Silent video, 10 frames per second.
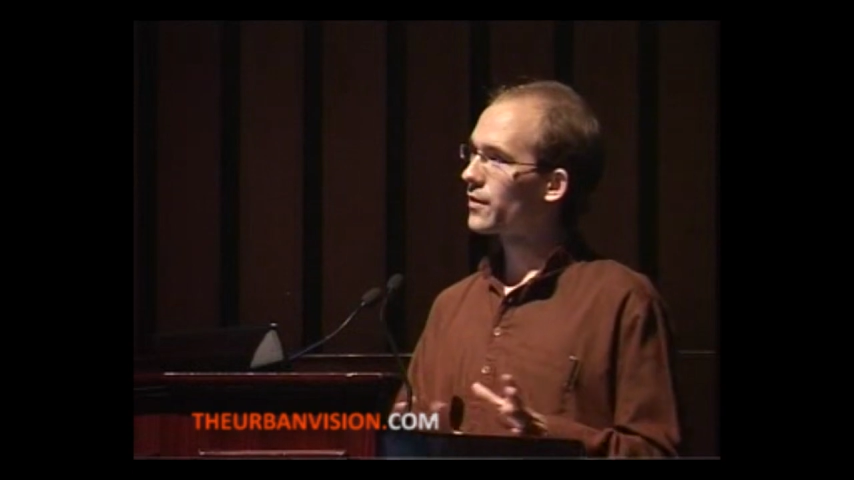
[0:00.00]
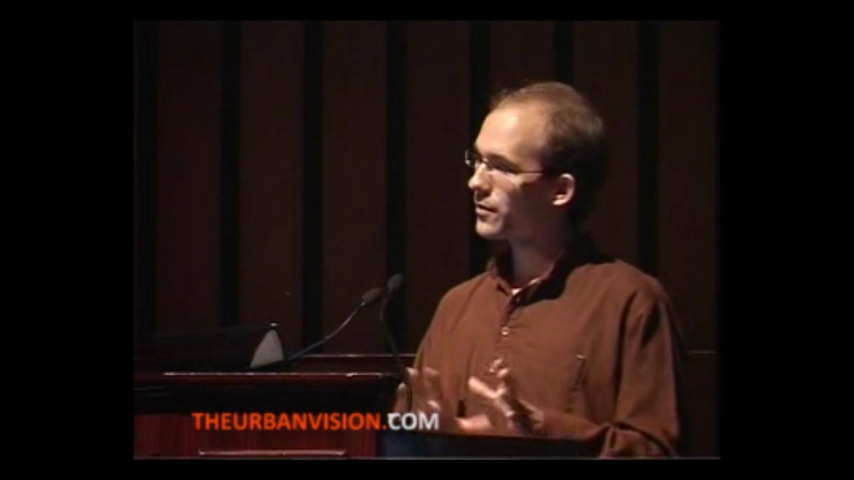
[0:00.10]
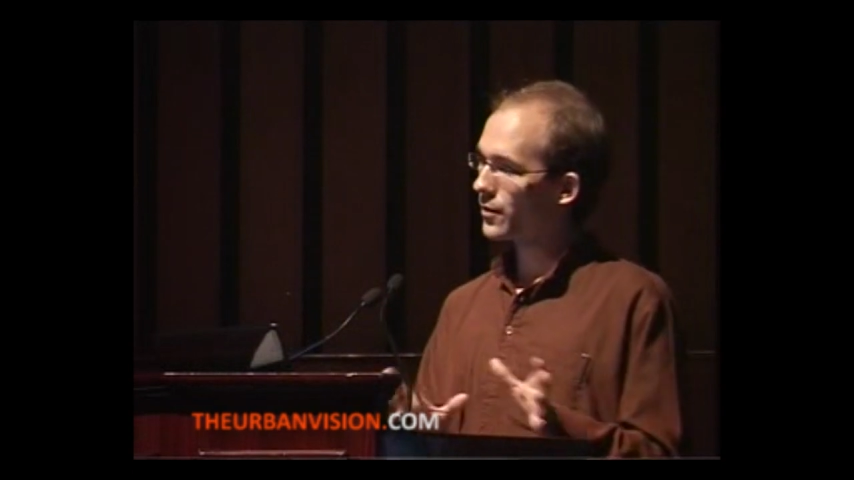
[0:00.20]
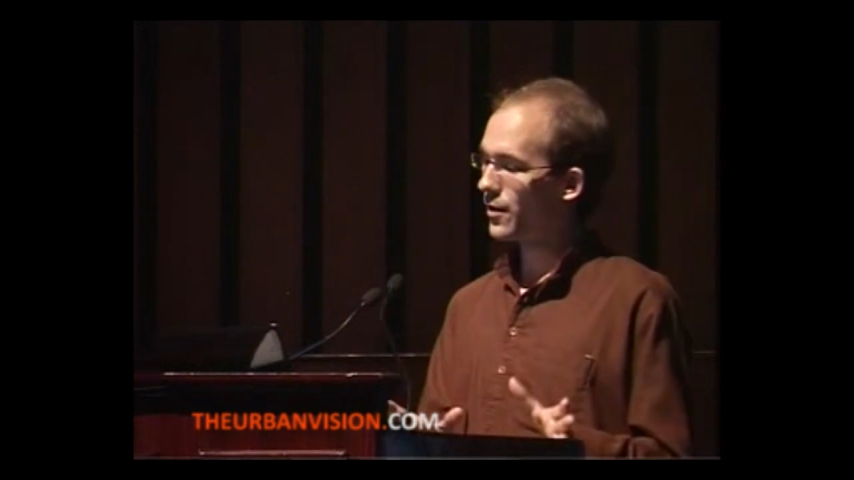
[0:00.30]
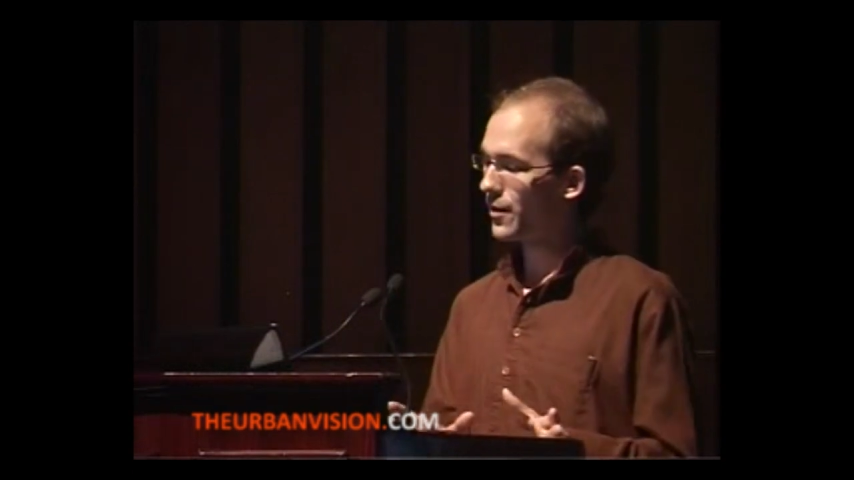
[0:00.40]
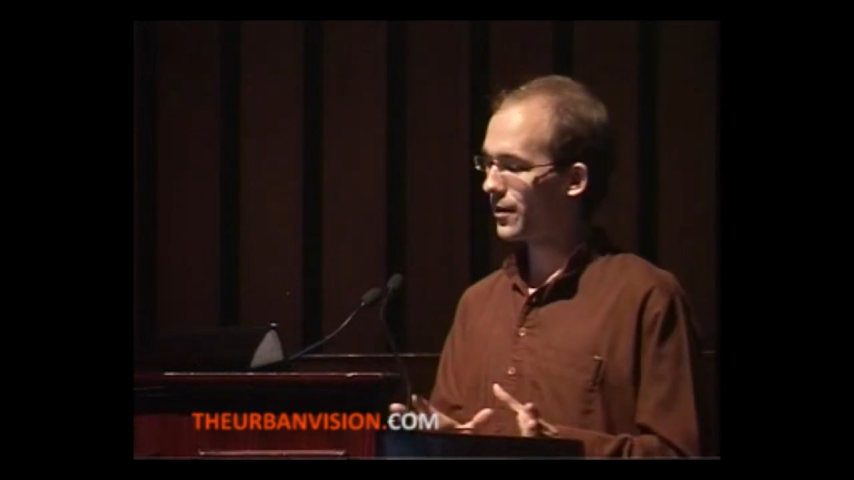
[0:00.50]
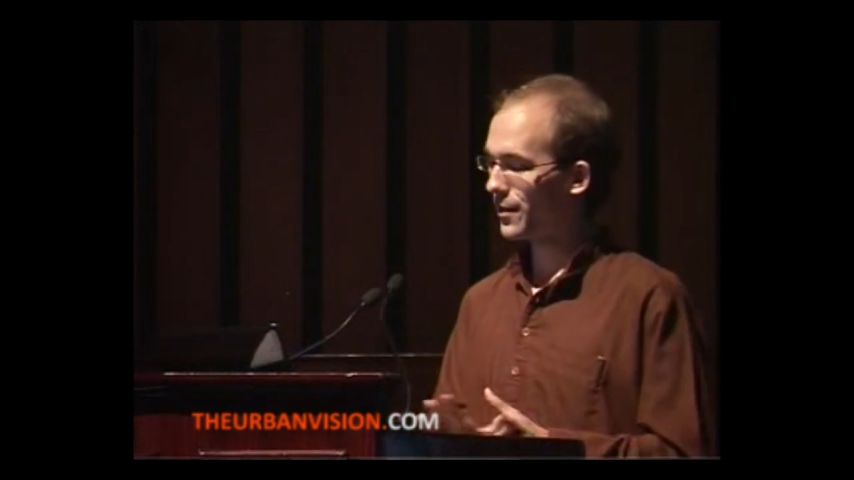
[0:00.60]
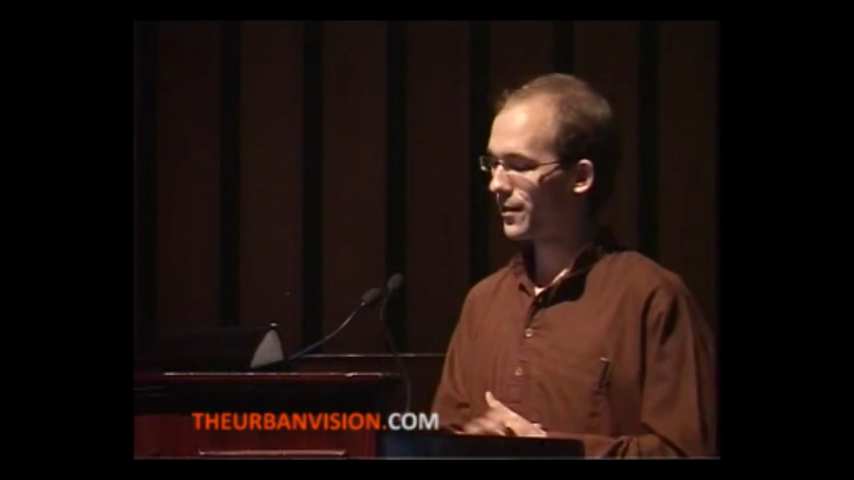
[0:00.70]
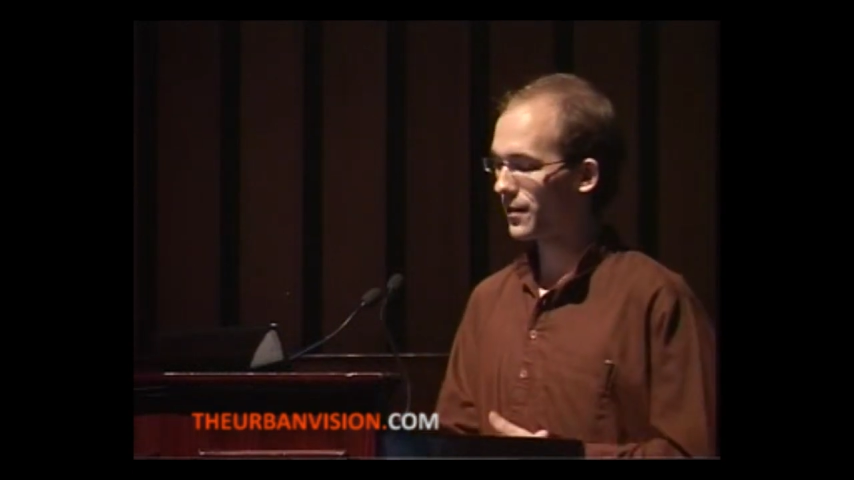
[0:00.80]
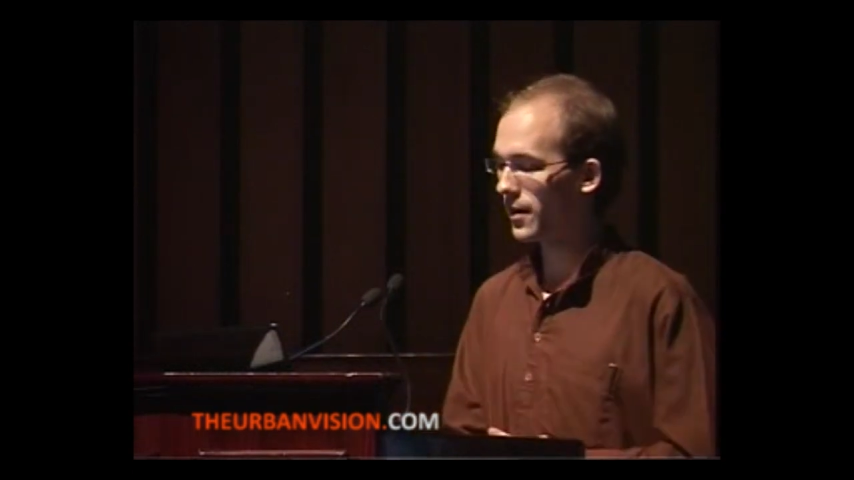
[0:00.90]
these are all
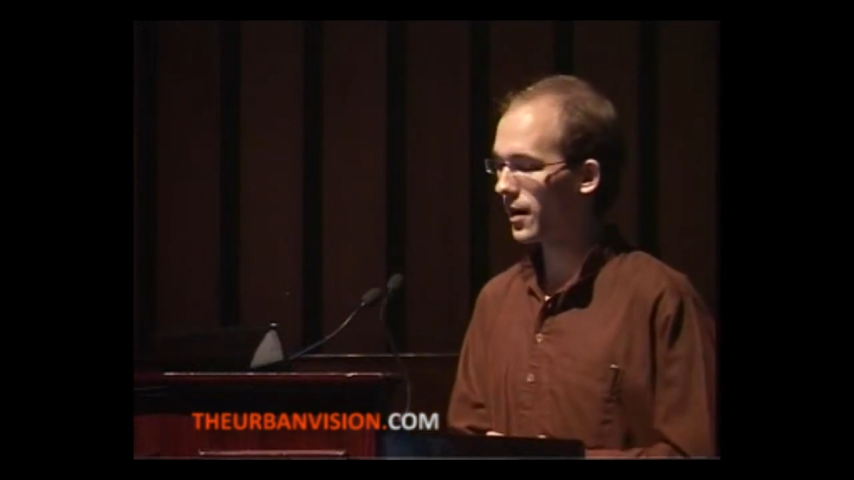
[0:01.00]
the